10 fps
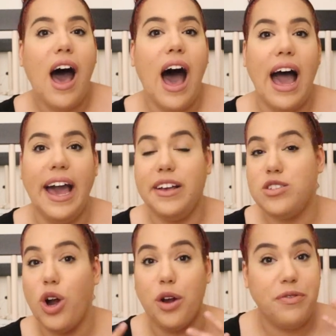
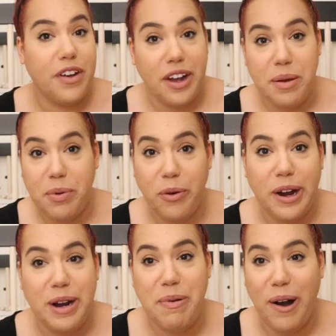Eyes are a very
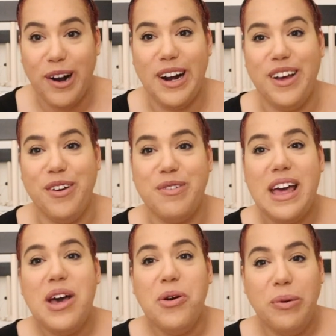important part of
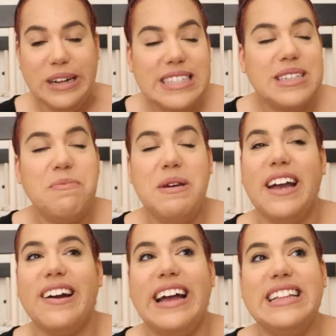one's
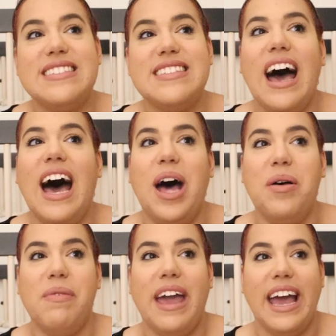appearance,
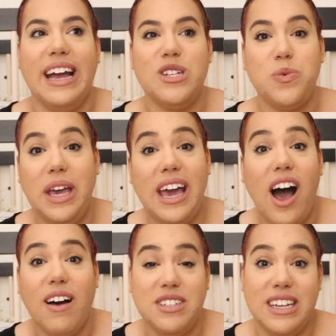and we
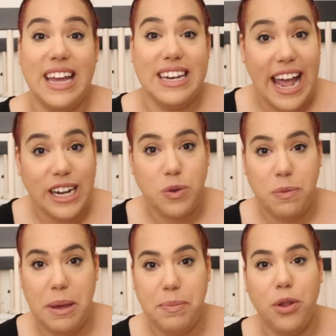often connect
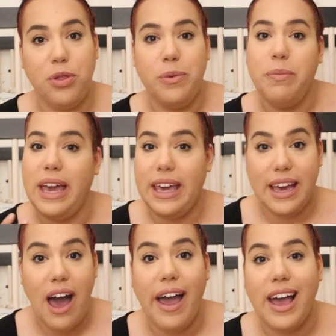with people through
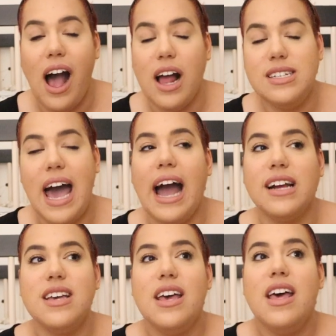making eye
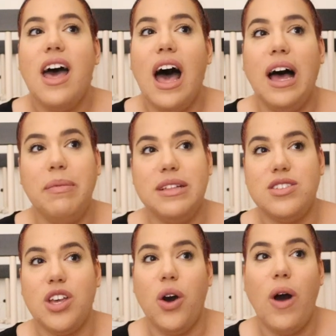contact. And
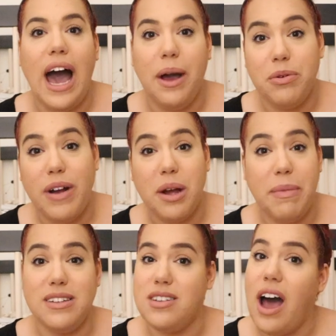so I would
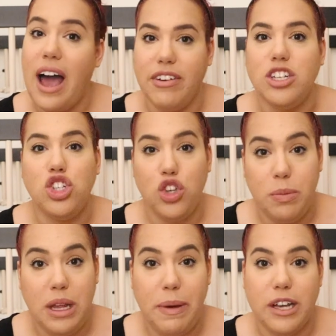recommend not having too
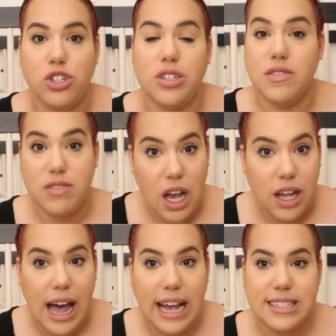many pictures of
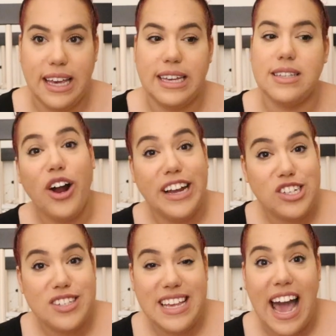sunglasses. Our
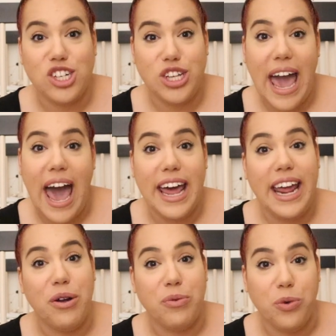agency actually
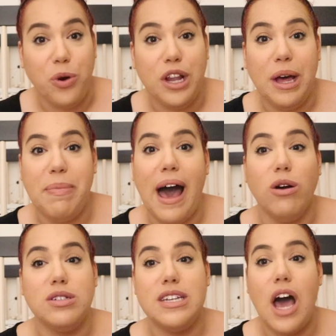had a rule
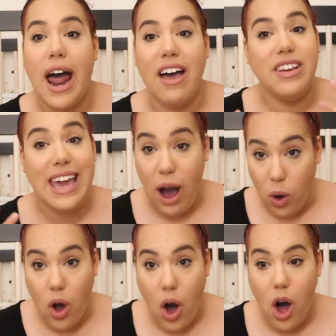about not having
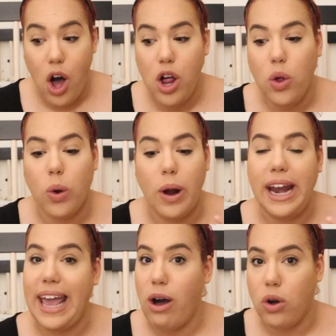alcohol or
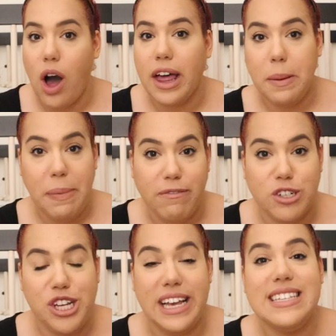any alcoholic
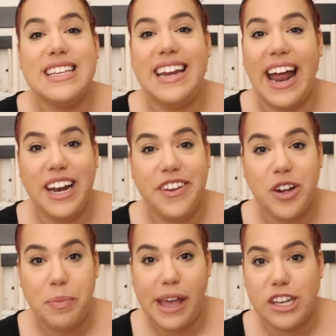beverages in any of
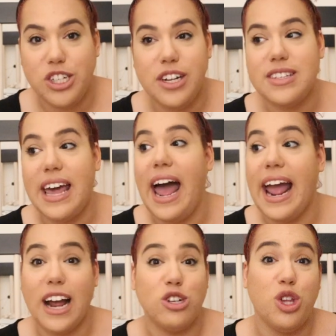your pictures, and
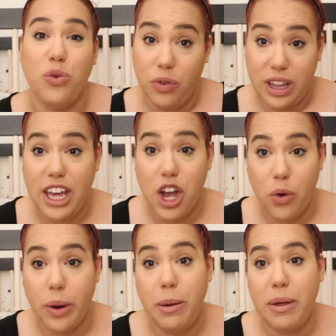I actually really
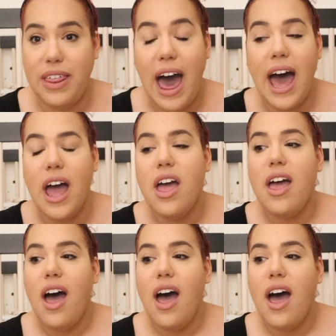agree with that.